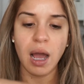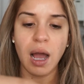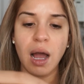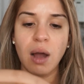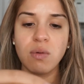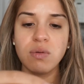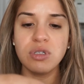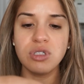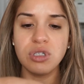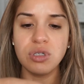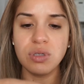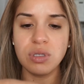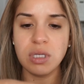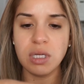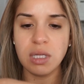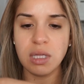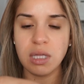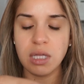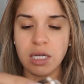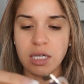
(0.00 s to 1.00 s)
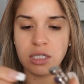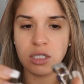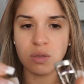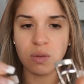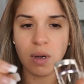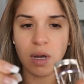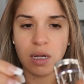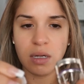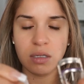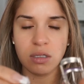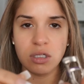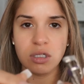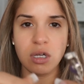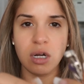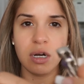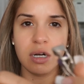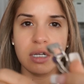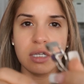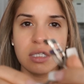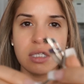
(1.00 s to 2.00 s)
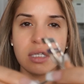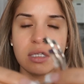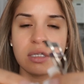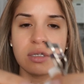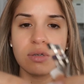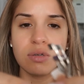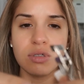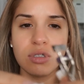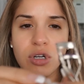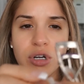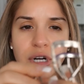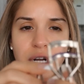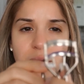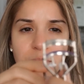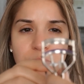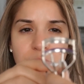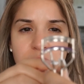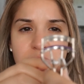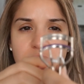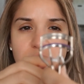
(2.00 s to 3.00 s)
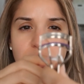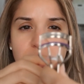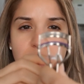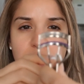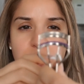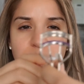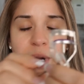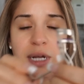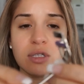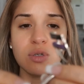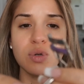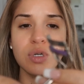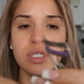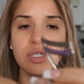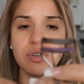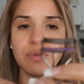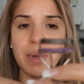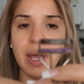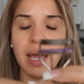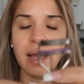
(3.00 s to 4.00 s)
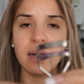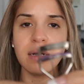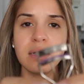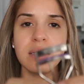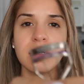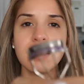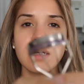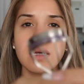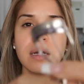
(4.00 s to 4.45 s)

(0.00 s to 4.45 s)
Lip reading: I was using this one, sorry it's a little dirty, but it's by Tweezerman.